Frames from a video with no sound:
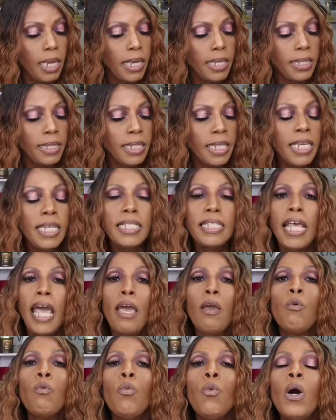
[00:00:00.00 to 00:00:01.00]
this is
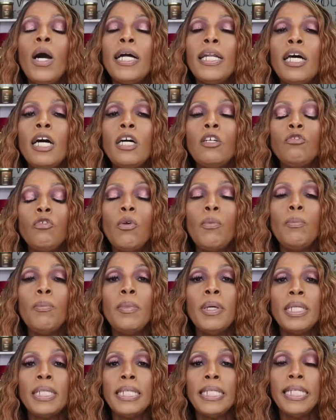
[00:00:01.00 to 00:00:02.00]
a 100
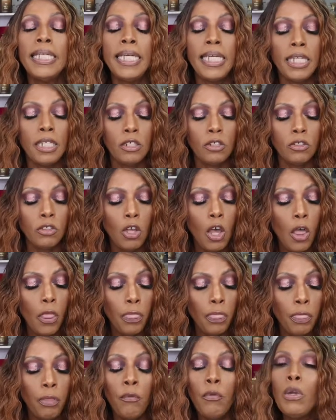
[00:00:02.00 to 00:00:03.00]
milliliters,
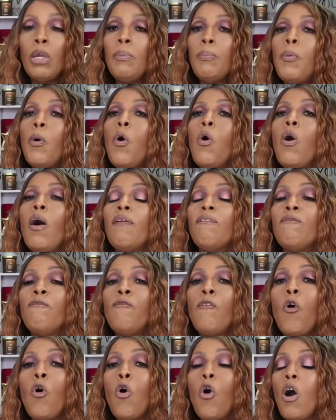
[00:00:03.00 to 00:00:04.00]

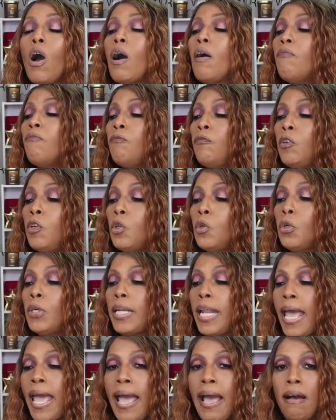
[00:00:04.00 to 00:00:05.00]
3.4
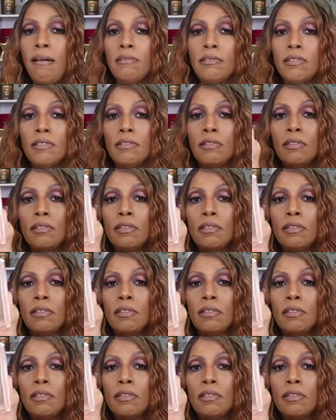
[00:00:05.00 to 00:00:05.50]
fluid ounce.